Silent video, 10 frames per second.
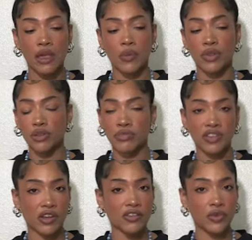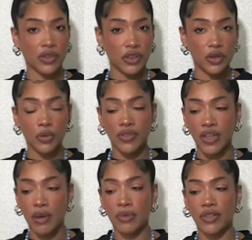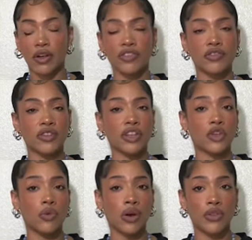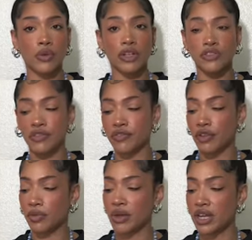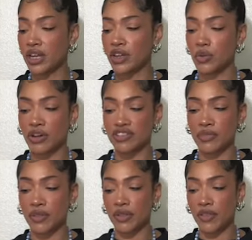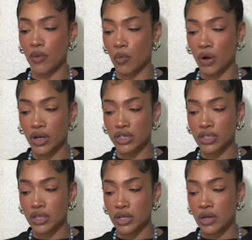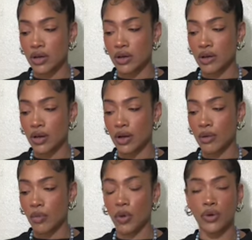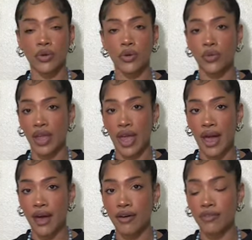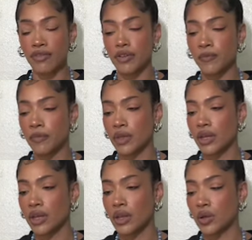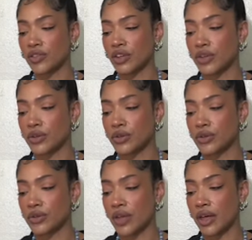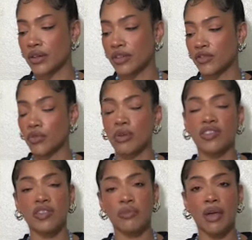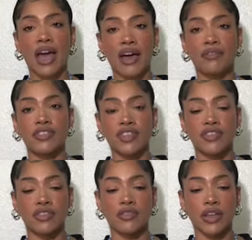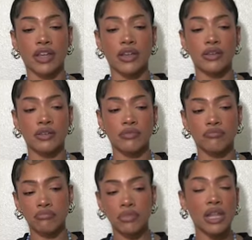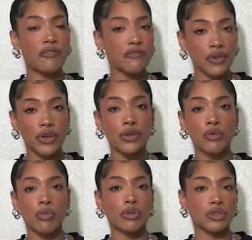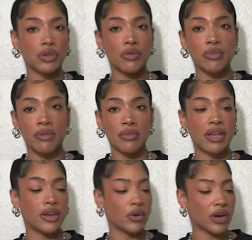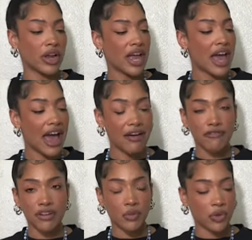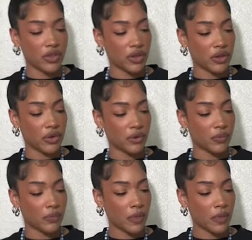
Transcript: with themselves, with you, with them, but they also feel like you are their wish fulfillment and you are something that they want um, or who they have. It looks like here too that that's what makes them have a sense of like love for you, emotional commitment, or have fun with you.